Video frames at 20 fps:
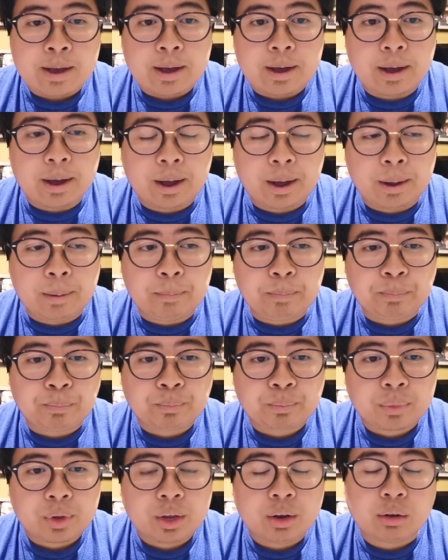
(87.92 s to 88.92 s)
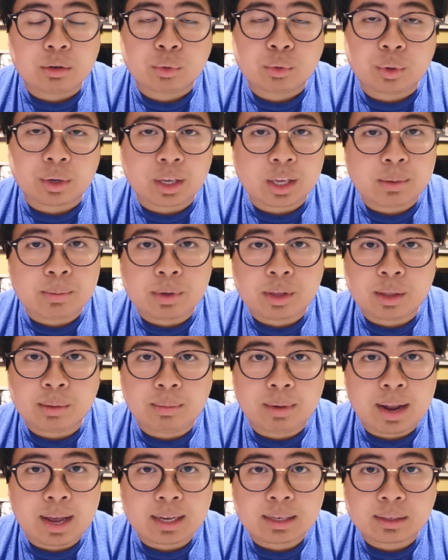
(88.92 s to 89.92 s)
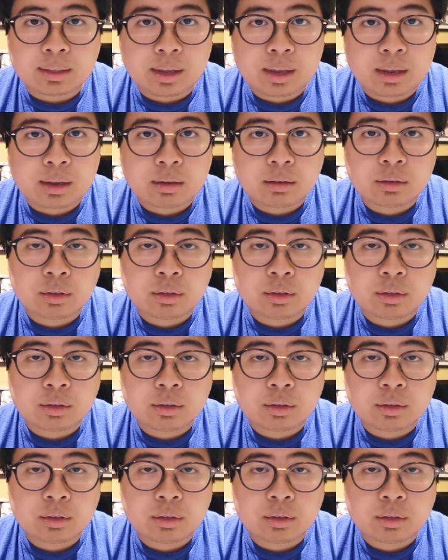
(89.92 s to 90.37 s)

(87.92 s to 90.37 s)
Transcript: So I emailed them last night.